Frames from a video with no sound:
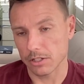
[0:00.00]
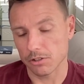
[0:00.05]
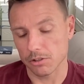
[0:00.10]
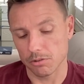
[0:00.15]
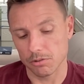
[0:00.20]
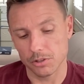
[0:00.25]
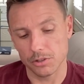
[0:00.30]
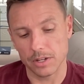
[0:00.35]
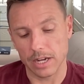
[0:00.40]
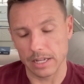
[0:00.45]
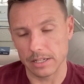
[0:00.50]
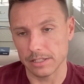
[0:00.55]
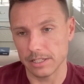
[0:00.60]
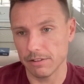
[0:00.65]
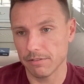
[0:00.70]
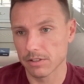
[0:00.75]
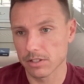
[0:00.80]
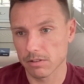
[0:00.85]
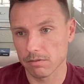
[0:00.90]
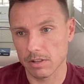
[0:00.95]
So you got
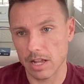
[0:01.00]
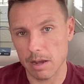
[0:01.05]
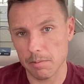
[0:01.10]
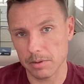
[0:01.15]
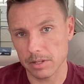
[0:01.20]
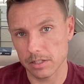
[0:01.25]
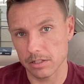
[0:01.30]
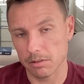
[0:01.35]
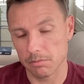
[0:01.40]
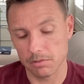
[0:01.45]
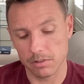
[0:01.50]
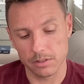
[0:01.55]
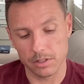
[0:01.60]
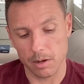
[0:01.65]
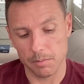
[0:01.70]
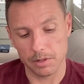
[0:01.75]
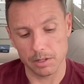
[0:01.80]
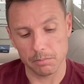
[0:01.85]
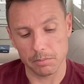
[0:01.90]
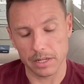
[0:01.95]
defensive lineman
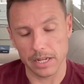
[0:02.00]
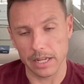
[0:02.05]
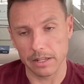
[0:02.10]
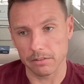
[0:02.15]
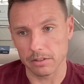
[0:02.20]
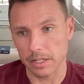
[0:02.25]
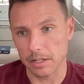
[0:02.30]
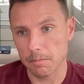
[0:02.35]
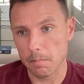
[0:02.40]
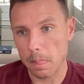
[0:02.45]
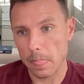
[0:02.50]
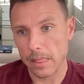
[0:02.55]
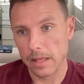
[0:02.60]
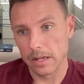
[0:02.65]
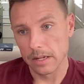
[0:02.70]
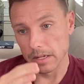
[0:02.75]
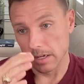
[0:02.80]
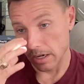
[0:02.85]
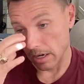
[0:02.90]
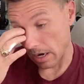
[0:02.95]
Dominic McKinley,
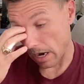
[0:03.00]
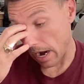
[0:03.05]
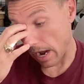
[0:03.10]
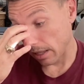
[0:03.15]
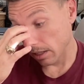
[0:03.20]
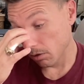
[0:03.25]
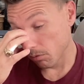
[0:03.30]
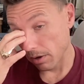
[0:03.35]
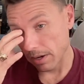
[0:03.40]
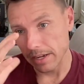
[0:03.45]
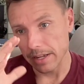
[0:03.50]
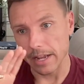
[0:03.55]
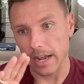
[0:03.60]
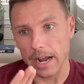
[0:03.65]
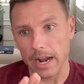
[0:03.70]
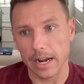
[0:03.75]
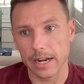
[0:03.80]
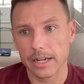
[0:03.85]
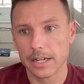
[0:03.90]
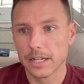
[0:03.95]
a highly rated
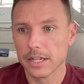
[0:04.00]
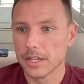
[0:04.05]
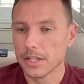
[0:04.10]
guy.